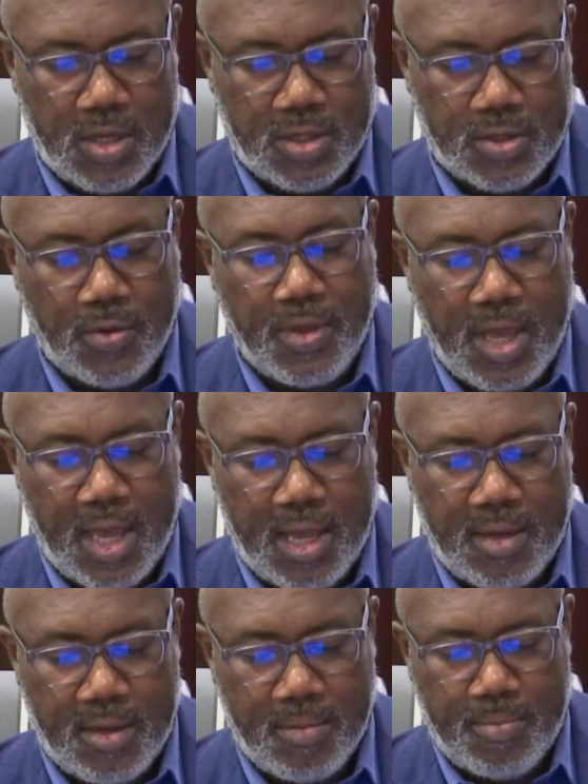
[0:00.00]
So
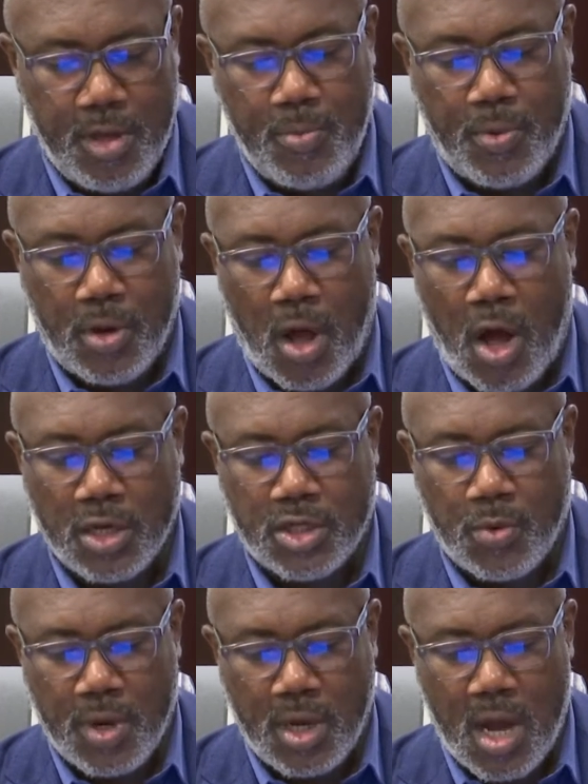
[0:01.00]
then, people ought
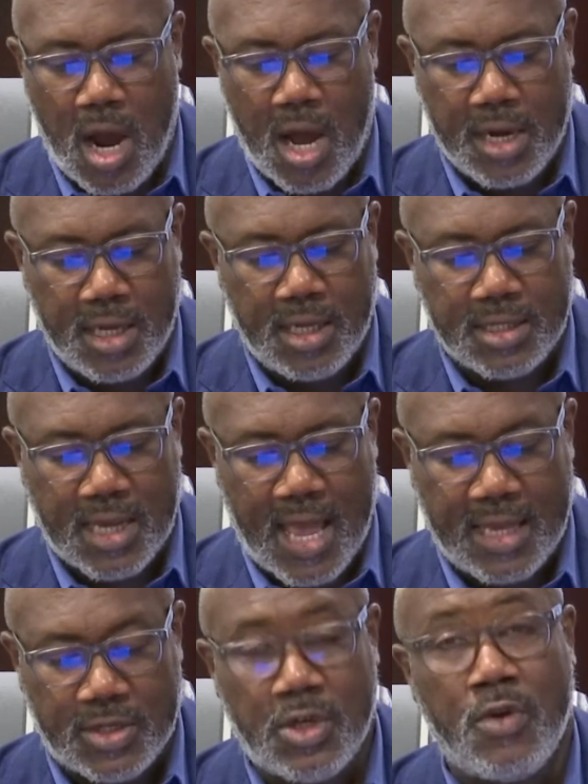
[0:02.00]
to regard us
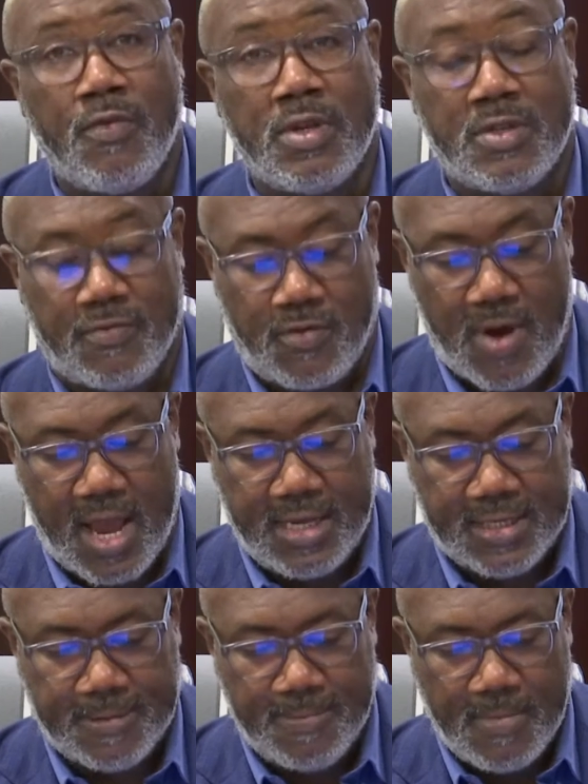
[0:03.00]
as servants of
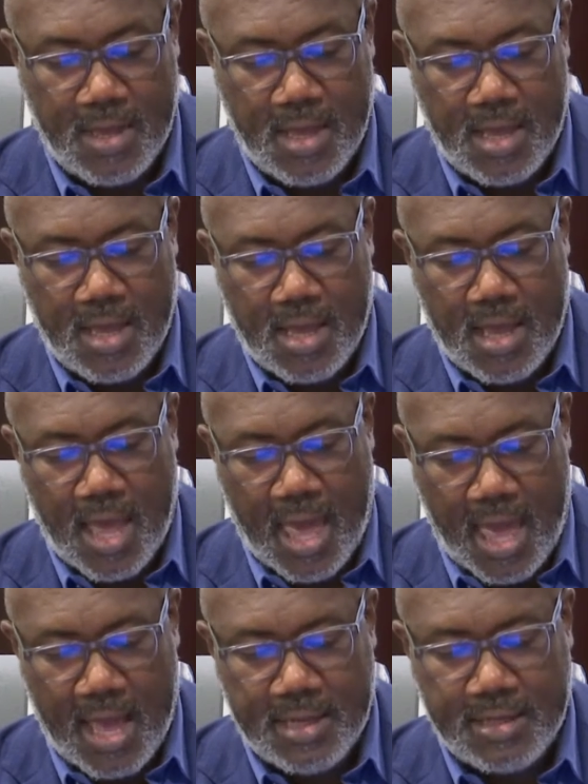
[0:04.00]
Christ
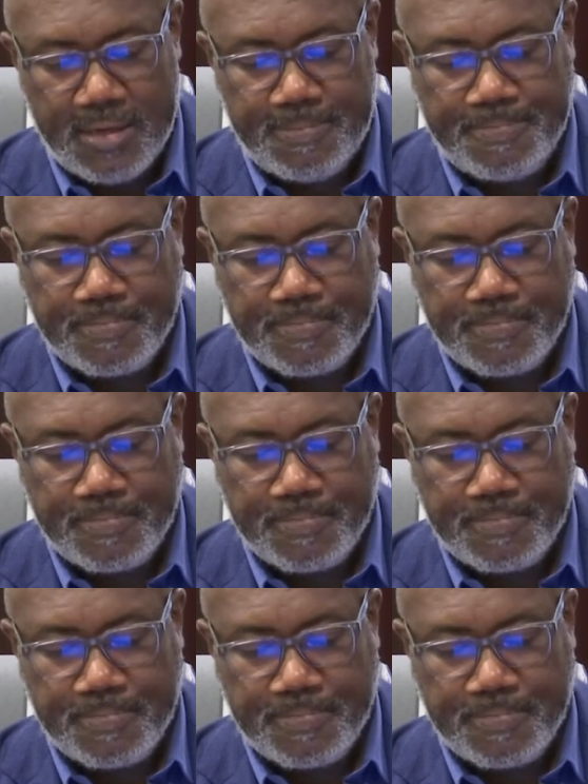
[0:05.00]
and